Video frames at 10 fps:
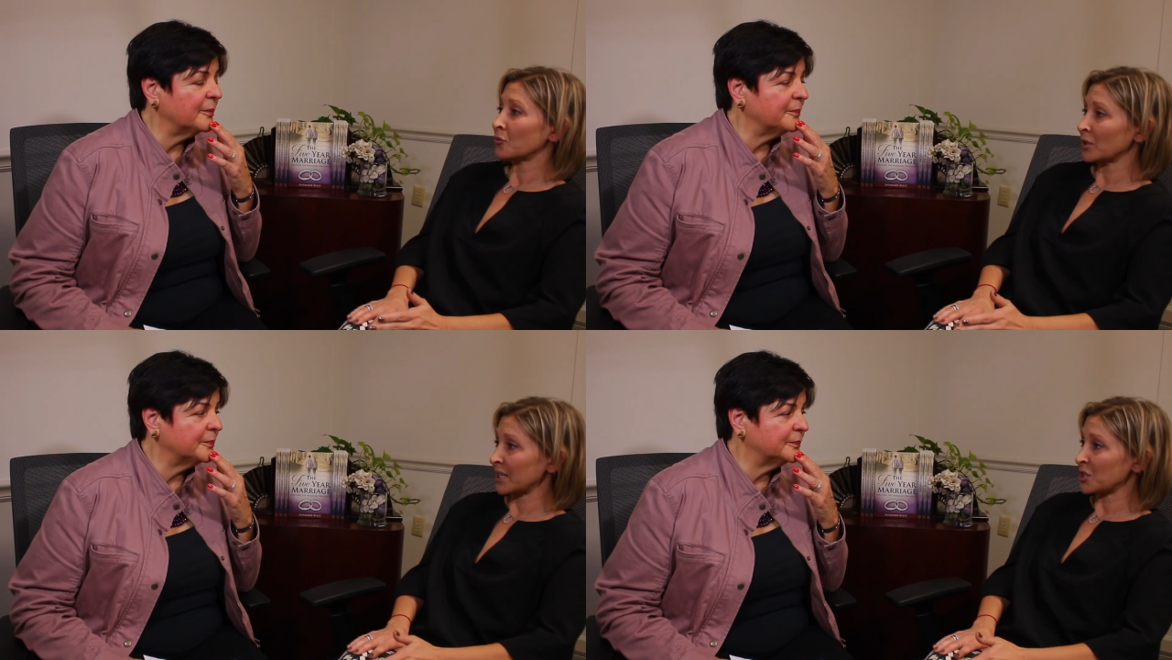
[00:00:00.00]

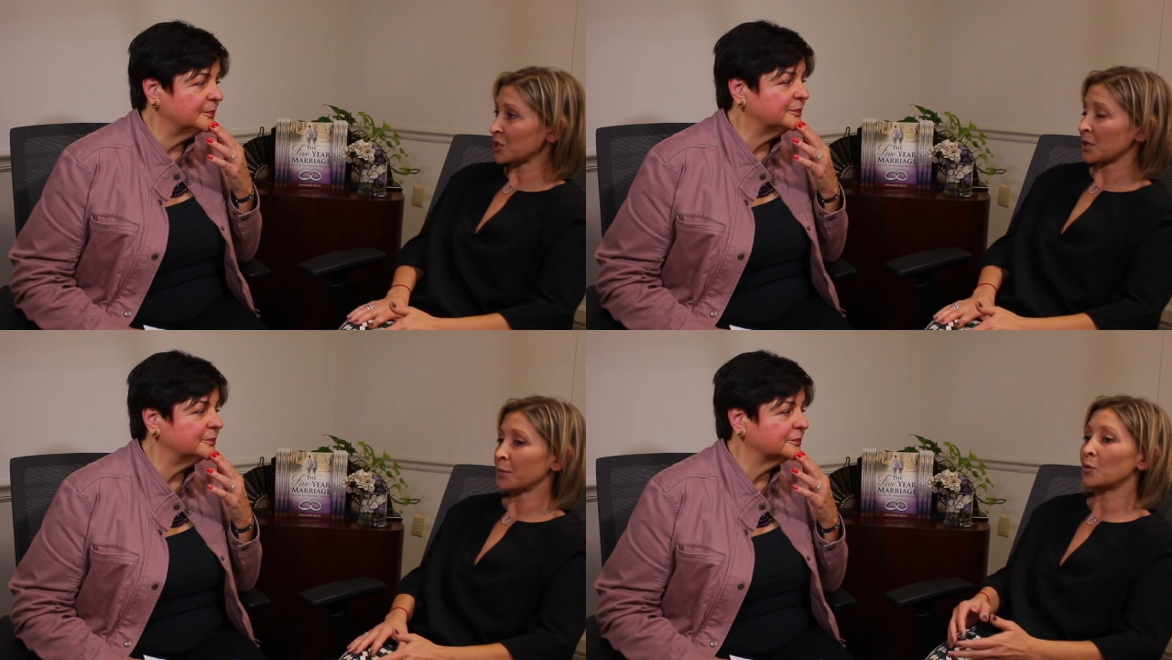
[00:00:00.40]
Speaker 1: yep.
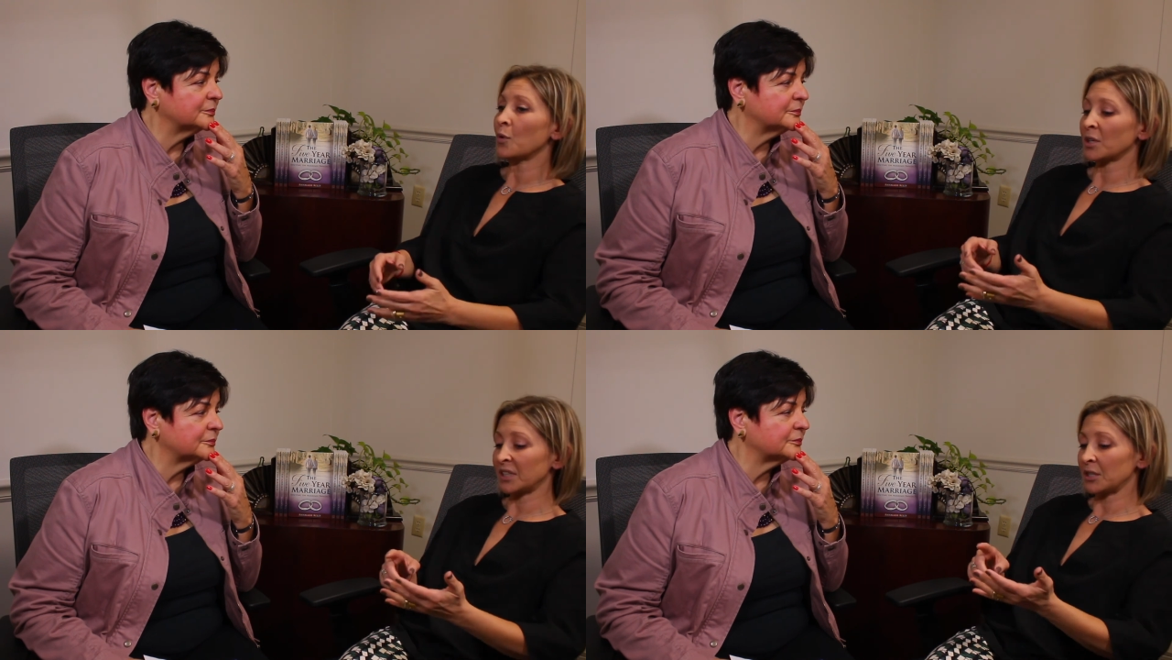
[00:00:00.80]
relationship.
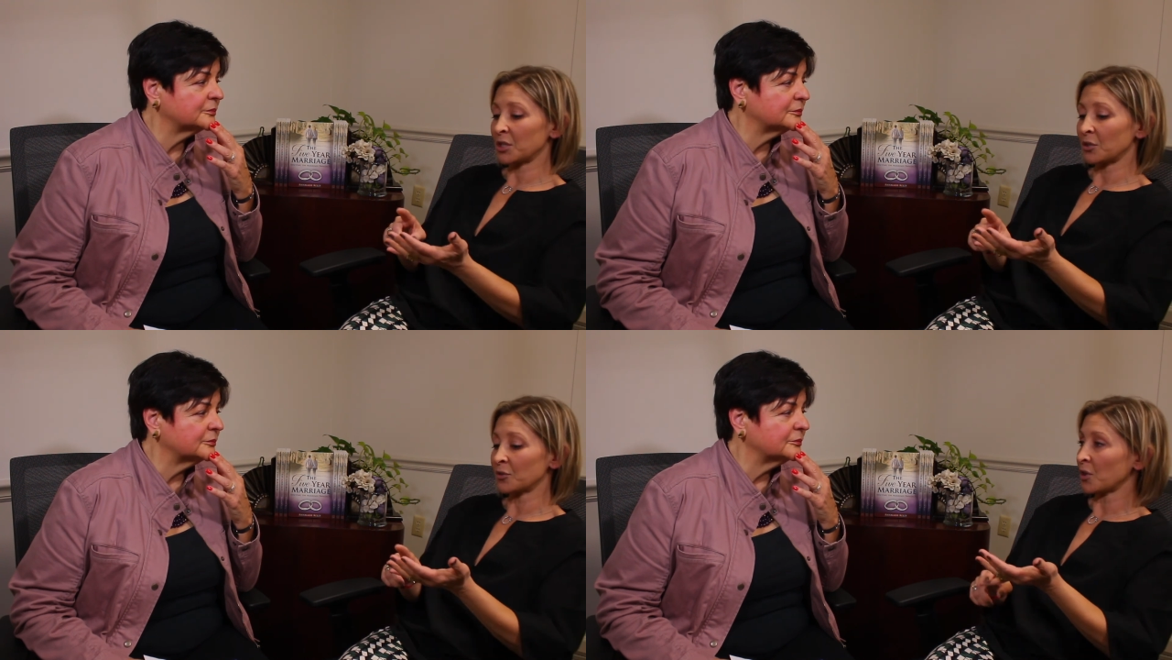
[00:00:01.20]
You are
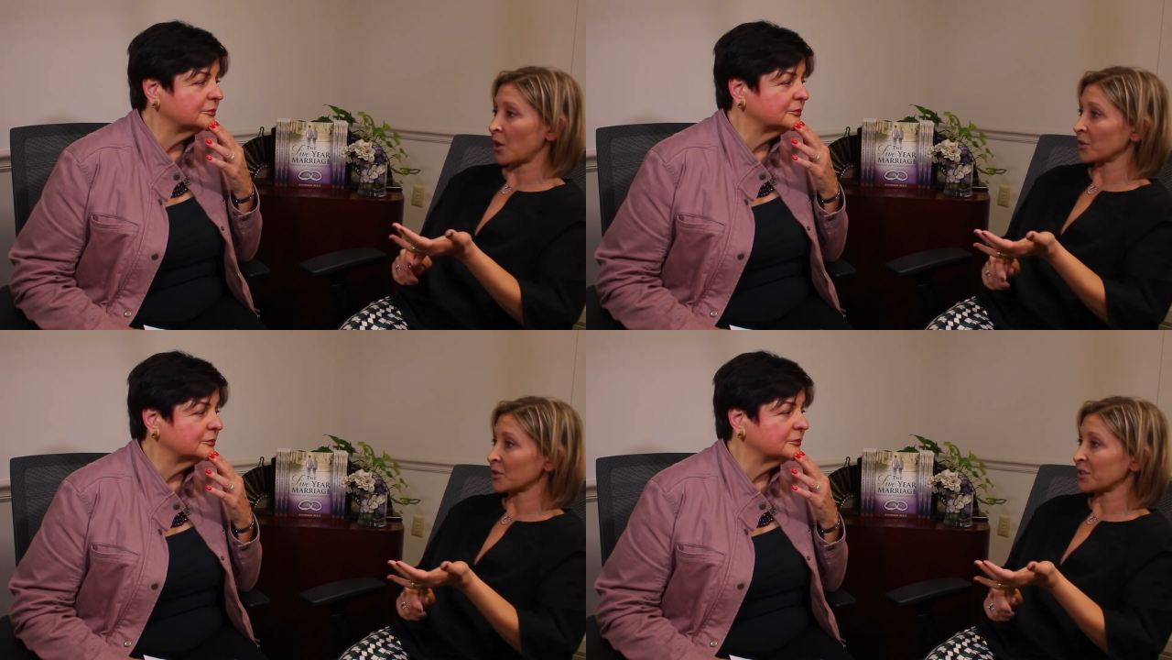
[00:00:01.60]
teaching your
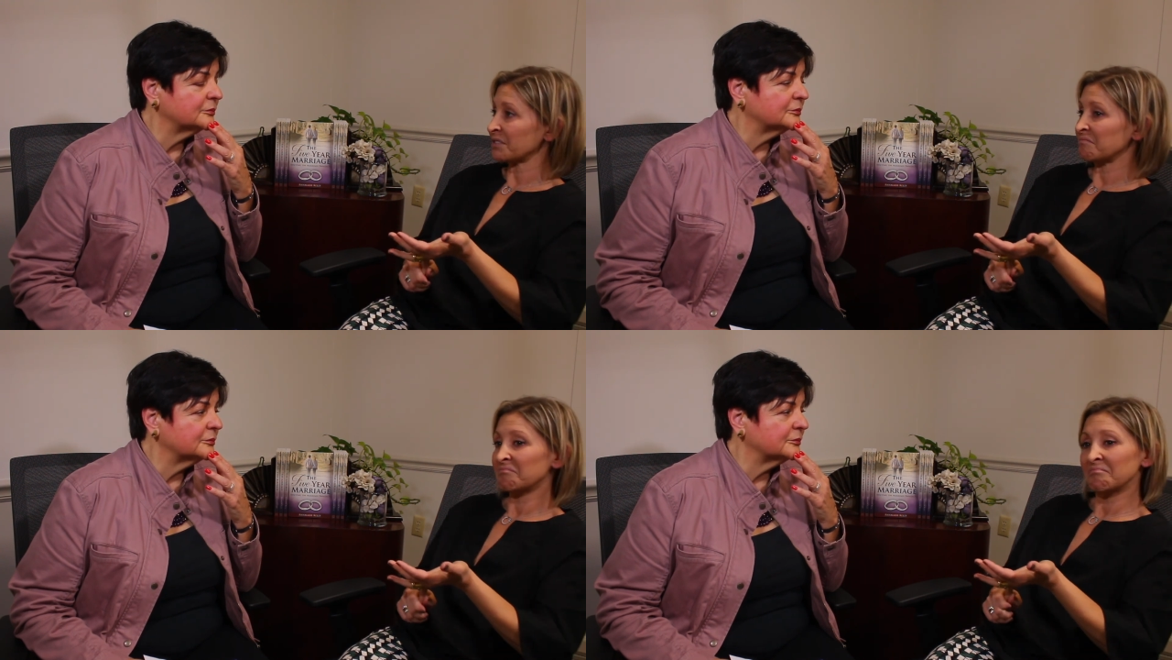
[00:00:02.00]
daughters